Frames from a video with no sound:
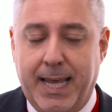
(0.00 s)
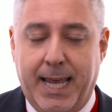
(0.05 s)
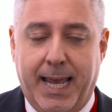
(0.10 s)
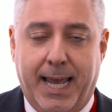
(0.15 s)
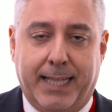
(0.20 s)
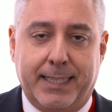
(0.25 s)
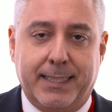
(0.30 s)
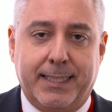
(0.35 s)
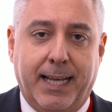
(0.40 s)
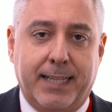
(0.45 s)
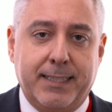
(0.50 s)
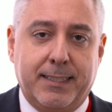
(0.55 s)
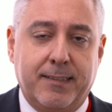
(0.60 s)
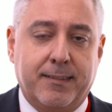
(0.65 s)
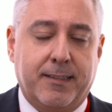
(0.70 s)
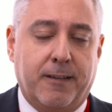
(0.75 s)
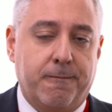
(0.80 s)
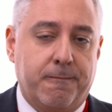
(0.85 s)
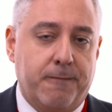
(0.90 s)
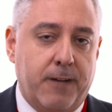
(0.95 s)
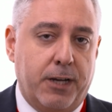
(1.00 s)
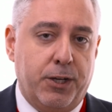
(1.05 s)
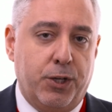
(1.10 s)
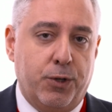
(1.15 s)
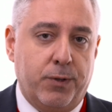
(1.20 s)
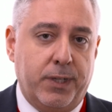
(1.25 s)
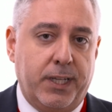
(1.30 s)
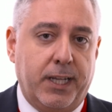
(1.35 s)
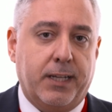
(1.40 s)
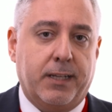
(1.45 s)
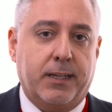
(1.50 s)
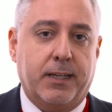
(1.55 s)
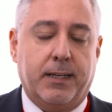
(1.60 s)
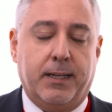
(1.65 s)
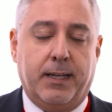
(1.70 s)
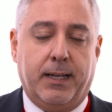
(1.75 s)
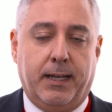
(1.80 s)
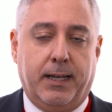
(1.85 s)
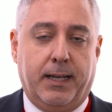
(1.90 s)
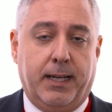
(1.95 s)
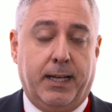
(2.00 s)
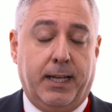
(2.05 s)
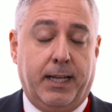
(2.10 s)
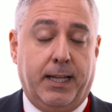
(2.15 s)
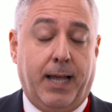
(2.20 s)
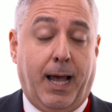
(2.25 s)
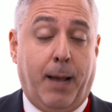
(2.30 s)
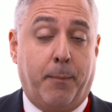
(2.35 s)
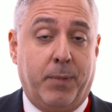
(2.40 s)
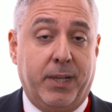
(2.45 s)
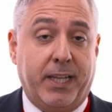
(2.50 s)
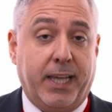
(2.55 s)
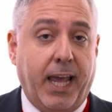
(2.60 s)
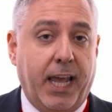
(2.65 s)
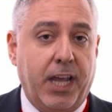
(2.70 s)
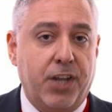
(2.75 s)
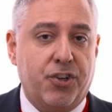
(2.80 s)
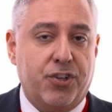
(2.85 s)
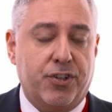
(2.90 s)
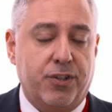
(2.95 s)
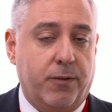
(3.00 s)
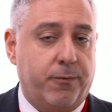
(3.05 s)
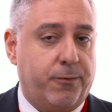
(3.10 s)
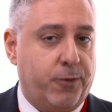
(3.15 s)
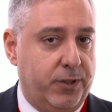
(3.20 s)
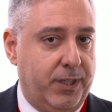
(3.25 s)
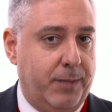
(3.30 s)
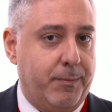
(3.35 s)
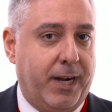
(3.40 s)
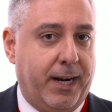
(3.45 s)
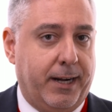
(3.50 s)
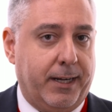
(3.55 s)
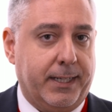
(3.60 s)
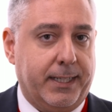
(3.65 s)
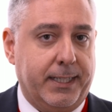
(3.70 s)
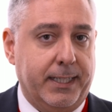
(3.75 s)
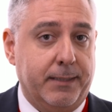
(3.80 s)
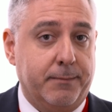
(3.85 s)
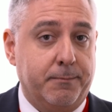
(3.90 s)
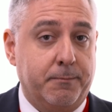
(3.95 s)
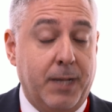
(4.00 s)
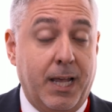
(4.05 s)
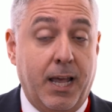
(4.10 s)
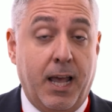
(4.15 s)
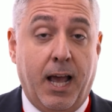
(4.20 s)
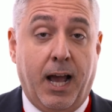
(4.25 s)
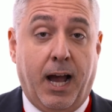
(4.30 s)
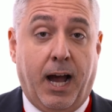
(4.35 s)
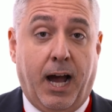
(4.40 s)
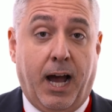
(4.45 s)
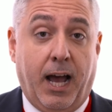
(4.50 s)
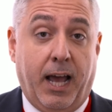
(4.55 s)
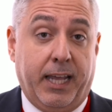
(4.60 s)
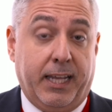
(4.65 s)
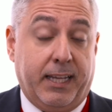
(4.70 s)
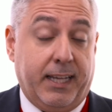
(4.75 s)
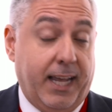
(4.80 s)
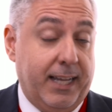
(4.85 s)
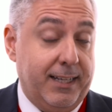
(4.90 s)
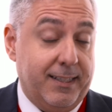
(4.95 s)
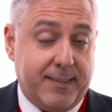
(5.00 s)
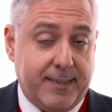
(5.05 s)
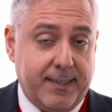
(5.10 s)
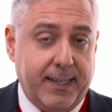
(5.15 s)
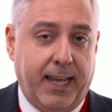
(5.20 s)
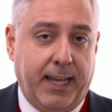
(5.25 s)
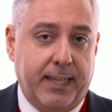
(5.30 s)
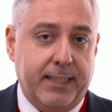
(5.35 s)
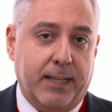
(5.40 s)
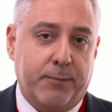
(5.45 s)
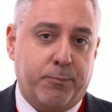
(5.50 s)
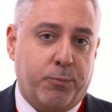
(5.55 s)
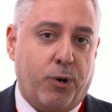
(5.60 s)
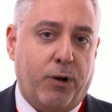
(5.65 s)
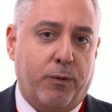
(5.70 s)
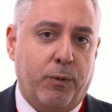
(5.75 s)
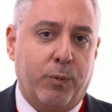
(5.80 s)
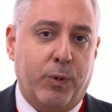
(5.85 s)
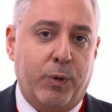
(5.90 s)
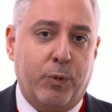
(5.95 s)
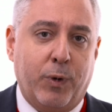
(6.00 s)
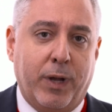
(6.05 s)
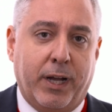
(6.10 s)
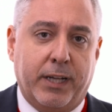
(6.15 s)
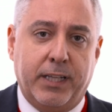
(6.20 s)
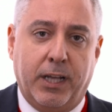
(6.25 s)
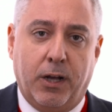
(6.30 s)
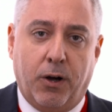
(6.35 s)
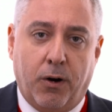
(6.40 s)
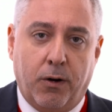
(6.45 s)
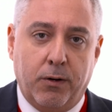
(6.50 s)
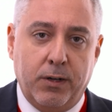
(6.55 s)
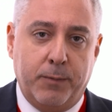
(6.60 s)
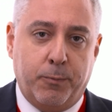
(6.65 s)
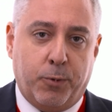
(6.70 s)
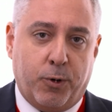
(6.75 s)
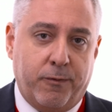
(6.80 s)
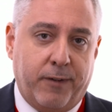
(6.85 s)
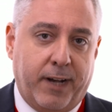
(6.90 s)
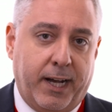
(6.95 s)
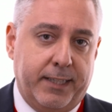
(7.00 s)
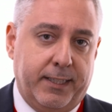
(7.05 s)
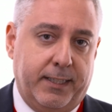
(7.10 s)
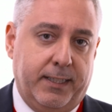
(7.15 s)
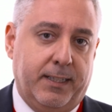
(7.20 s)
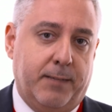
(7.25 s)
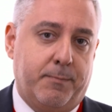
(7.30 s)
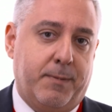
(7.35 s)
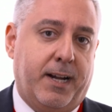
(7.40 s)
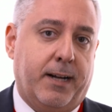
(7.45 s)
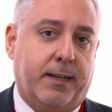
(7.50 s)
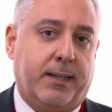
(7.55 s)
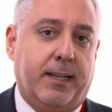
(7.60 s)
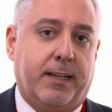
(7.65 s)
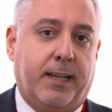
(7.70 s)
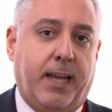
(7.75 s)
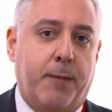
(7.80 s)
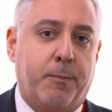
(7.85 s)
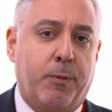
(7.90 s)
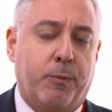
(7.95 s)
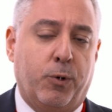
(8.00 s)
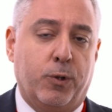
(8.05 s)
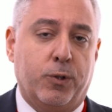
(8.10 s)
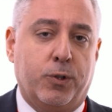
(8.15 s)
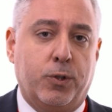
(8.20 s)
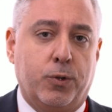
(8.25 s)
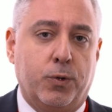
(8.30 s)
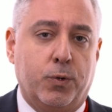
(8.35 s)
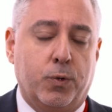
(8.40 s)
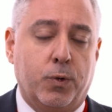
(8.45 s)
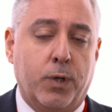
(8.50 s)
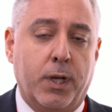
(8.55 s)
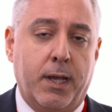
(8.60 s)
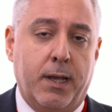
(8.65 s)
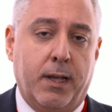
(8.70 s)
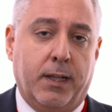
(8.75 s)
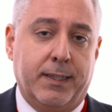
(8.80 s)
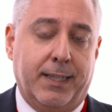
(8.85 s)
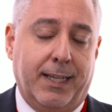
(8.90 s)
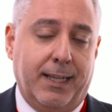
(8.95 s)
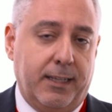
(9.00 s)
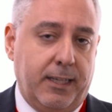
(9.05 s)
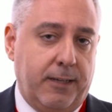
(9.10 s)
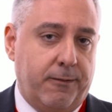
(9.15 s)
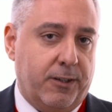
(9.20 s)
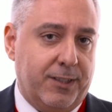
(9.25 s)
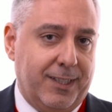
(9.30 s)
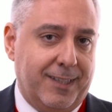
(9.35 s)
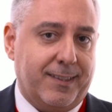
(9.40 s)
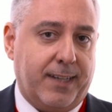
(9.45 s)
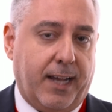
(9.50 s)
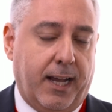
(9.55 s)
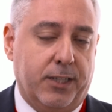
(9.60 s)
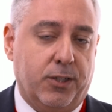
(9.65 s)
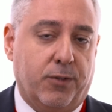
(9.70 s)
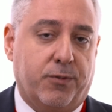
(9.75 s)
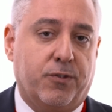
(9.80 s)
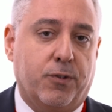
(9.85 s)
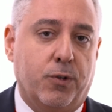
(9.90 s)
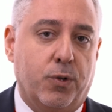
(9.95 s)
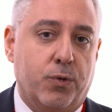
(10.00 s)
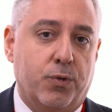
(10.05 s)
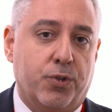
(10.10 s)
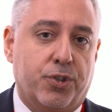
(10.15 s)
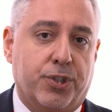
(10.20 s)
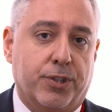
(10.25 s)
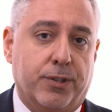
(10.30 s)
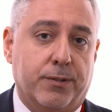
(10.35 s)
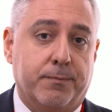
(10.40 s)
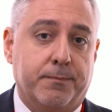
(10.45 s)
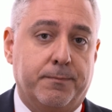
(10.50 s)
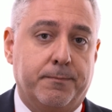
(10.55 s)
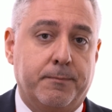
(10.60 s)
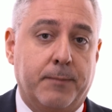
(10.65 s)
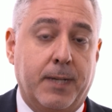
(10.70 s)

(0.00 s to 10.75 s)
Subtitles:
And that is a very unique application for the market. I can say that probably we are the only provider in the market capable to deliver this kind of solution.